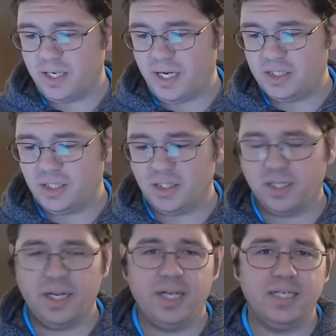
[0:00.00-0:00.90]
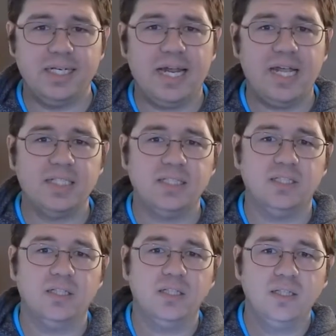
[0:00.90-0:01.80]
hedgehog, and an
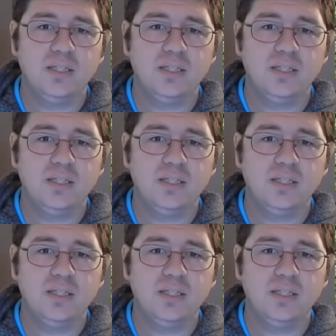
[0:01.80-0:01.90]
anteater.